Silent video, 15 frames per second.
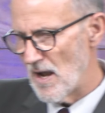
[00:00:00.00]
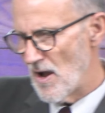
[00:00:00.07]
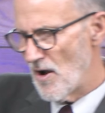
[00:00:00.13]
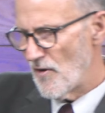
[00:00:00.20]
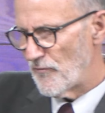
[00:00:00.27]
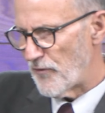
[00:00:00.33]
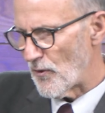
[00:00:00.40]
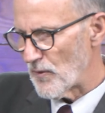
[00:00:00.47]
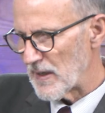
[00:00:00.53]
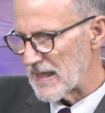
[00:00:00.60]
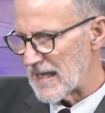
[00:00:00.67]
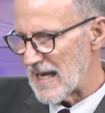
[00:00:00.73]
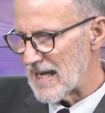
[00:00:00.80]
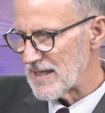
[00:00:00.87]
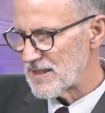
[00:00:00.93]

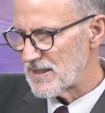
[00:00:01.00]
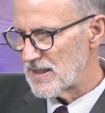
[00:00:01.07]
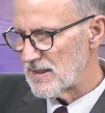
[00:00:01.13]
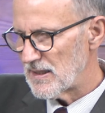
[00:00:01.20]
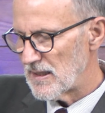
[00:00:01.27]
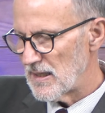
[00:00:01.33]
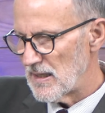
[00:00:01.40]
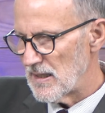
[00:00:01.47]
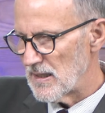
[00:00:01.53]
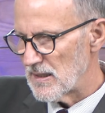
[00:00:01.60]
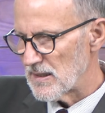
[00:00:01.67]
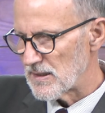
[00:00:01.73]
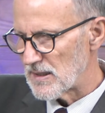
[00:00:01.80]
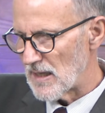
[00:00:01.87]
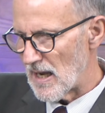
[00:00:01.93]
Folic acid
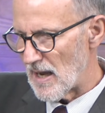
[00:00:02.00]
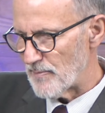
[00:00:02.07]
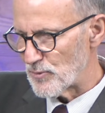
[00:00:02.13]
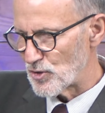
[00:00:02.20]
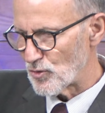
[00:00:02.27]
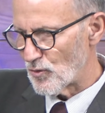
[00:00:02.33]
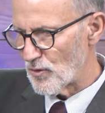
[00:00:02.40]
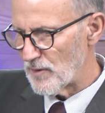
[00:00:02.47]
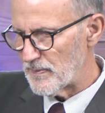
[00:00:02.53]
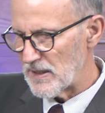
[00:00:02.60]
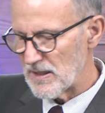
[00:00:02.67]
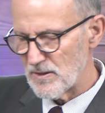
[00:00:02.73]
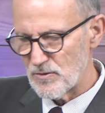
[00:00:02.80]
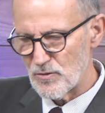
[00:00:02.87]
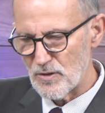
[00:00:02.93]
is absorbed
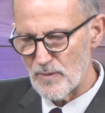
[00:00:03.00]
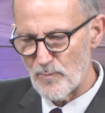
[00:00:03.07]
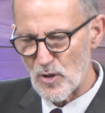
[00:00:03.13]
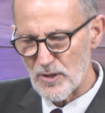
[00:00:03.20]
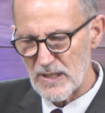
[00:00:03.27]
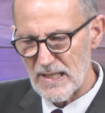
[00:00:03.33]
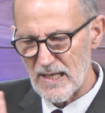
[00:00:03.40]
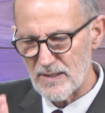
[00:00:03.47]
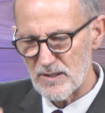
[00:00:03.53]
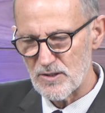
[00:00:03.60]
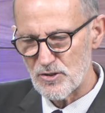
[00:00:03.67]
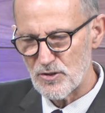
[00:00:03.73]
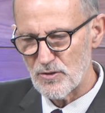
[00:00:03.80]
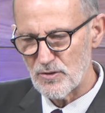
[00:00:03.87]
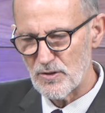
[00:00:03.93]
into the body at a
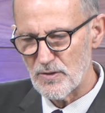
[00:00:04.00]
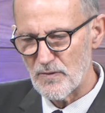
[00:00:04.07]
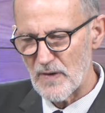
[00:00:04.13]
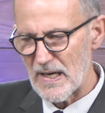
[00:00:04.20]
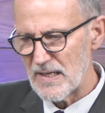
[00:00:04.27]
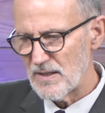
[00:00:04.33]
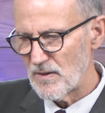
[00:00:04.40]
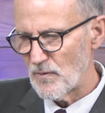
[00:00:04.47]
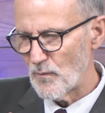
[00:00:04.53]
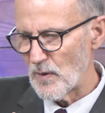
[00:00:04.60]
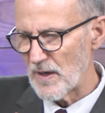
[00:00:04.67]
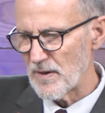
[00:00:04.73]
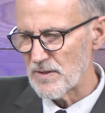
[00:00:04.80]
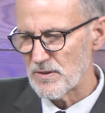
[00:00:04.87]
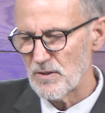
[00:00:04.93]
certain rate,
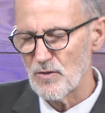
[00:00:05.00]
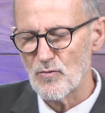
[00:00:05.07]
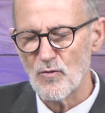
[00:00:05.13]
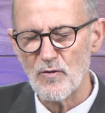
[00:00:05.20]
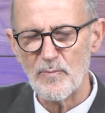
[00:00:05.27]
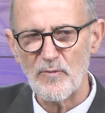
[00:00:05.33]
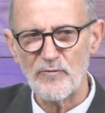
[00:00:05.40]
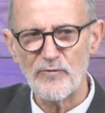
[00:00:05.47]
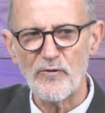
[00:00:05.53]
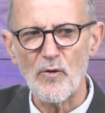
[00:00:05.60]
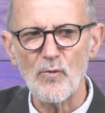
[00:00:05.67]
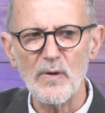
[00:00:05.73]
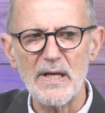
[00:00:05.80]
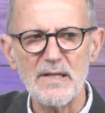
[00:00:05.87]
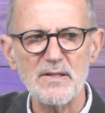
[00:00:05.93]
whereas the normal
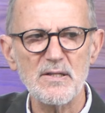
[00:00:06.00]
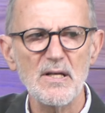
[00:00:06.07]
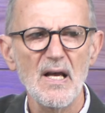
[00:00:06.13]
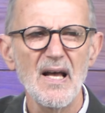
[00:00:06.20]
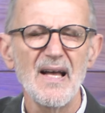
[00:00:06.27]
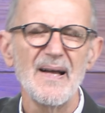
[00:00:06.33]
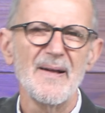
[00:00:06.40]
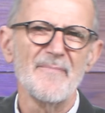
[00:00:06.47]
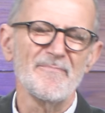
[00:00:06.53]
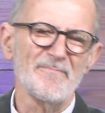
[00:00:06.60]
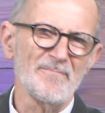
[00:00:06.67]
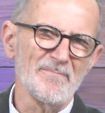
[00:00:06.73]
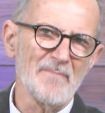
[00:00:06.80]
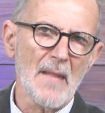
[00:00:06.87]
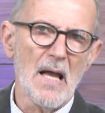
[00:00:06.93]
folates
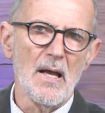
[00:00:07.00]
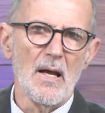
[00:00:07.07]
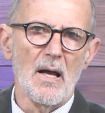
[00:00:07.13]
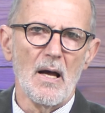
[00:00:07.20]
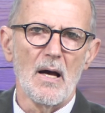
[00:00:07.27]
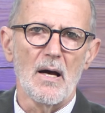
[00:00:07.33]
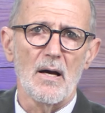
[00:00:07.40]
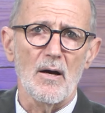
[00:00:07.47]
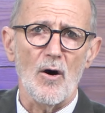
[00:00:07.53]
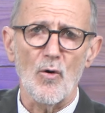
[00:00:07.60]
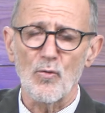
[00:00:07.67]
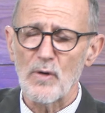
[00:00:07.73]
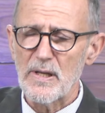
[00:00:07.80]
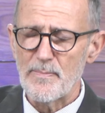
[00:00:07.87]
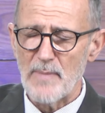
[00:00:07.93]

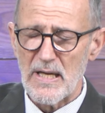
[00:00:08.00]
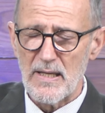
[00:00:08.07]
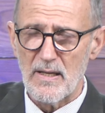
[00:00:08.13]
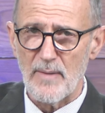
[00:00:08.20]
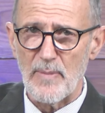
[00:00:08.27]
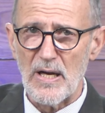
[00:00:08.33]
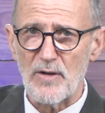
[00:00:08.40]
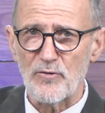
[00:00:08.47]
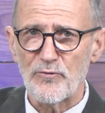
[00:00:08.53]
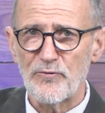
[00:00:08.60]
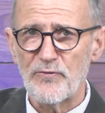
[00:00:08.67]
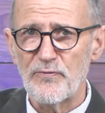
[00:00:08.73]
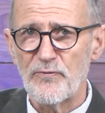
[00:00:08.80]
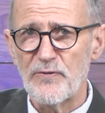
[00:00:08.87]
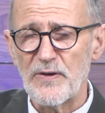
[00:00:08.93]
only make about
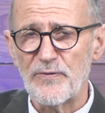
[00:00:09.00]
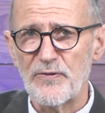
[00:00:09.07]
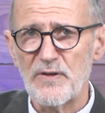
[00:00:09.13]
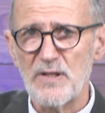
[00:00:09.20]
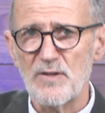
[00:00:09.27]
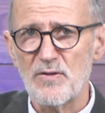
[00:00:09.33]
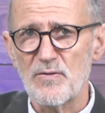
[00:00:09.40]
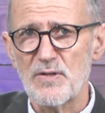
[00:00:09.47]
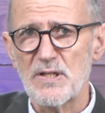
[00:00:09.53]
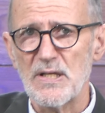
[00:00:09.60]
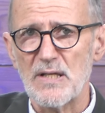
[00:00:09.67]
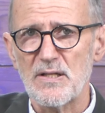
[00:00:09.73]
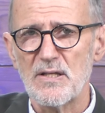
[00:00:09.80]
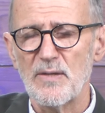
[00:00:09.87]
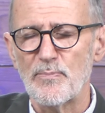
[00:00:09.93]
50 to
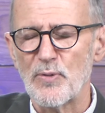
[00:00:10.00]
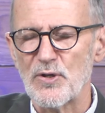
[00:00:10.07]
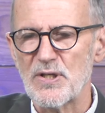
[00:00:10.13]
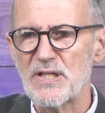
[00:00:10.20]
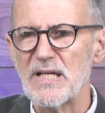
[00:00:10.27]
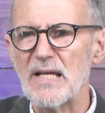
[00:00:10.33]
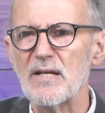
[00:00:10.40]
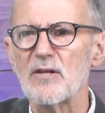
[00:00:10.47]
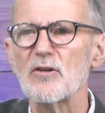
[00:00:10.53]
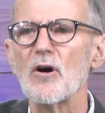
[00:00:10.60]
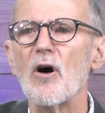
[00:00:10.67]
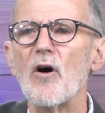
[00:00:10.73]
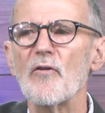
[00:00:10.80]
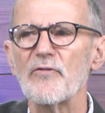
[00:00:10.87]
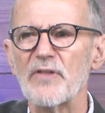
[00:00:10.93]
60%
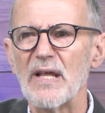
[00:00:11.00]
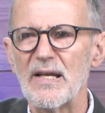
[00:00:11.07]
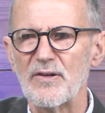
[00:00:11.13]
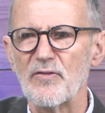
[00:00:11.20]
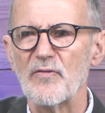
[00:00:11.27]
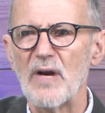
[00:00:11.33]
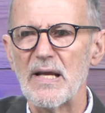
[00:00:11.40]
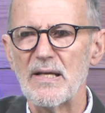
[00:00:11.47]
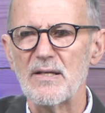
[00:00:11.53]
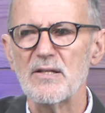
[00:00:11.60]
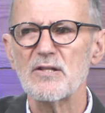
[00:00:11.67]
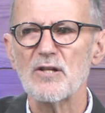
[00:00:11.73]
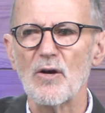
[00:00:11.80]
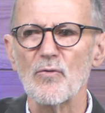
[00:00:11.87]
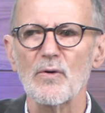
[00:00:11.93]
of that rate,
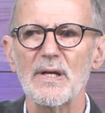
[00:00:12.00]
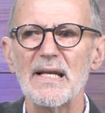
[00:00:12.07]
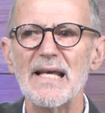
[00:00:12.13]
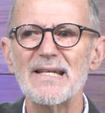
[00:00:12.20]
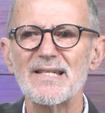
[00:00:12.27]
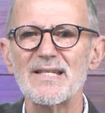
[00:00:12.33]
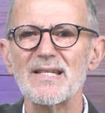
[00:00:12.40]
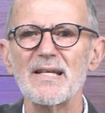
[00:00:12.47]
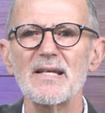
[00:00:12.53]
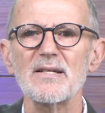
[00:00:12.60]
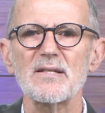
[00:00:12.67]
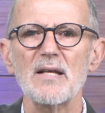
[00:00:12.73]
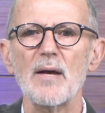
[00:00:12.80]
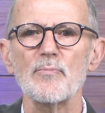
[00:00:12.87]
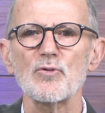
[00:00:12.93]
so less
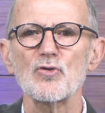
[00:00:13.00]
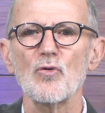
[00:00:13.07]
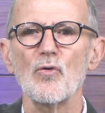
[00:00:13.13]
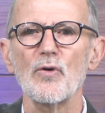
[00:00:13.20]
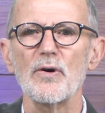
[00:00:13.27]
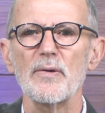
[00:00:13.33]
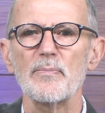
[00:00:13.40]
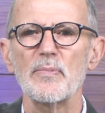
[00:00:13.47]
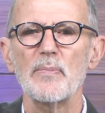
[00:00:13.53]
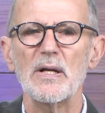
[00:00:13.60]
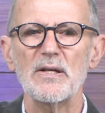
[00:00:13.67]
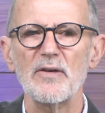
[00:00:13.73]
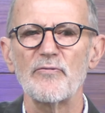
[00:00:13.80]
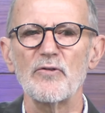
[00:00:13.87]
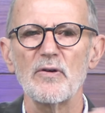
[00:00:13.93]
is absorbed.
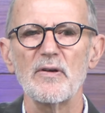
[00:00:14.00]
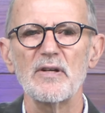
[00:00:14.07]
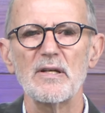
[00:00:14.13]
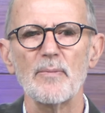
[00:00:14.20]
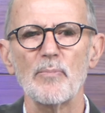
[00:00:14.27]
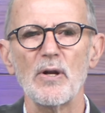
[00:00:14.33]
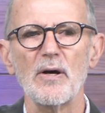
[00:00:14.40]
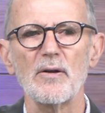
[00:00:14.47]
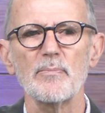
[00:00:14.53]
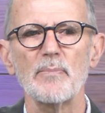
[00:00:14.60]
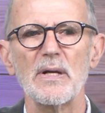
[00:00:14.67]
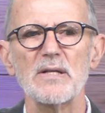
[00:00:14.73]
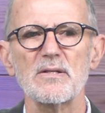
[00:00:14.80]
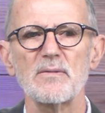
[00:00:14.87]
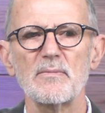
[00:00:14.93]
But if you eat a
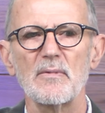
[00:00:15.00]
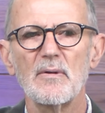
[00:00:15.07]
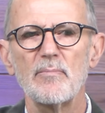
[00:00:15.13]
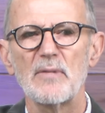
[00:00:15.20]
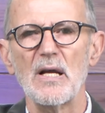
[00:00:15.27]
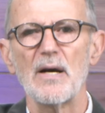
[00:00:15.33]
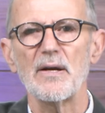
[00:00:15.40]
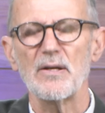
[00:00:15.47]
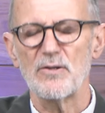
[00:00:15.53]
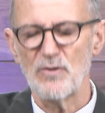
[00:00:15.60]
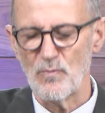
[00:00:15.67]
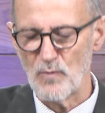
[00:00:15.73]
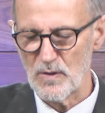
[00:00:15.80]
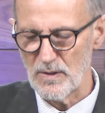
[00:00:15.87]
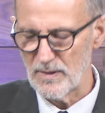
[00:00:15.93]
plant-based diet, you
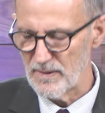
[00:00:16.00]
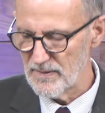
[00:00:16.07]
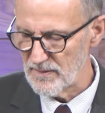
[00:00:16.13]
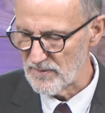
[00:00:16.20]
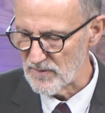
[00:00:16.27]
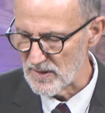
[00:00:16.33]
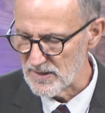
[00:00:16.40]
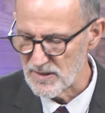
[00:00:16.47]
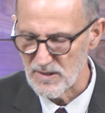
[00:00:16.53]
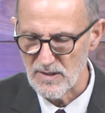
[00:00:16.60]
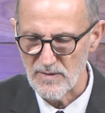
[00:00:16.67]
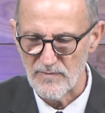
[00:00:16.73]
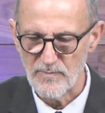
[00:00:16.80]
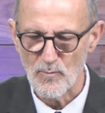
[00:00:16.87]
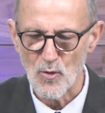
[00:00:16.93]
will
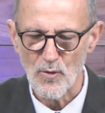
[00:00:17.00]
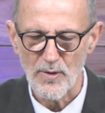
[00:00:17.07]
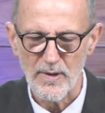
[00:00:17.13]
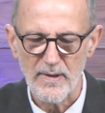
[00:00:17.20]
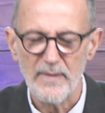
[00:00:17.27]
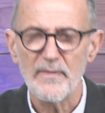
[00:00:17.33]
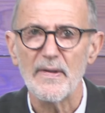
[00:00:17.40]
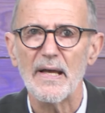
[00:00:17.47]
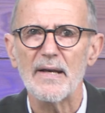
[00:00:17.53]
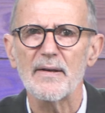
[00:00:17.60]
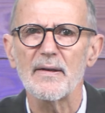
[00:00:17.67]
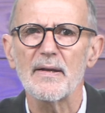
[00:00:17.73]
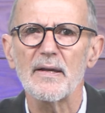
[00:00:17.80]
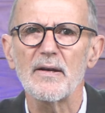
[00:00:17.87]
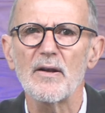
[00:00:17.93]
receive more
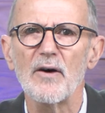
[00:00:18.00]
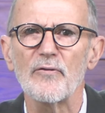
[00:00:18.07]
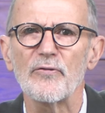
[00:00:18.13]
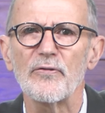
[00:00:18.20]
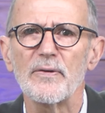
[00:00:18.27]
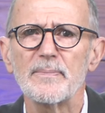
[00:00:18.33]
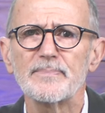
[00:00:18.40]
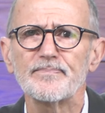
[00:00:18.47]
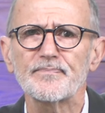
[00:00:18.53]
than enough.